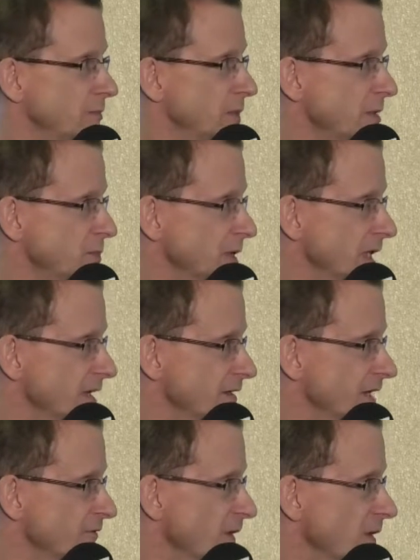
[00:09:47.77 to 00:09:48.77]
people
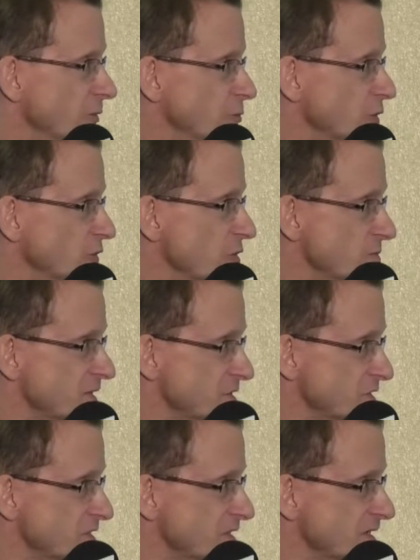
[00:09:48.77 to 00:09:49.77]
and vulnerable groups
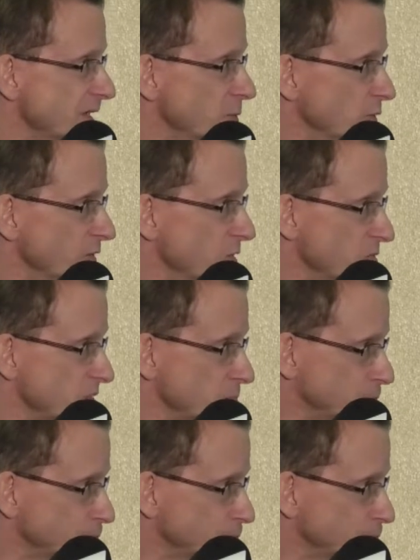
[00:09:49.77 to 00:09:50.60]
such as disabled groups.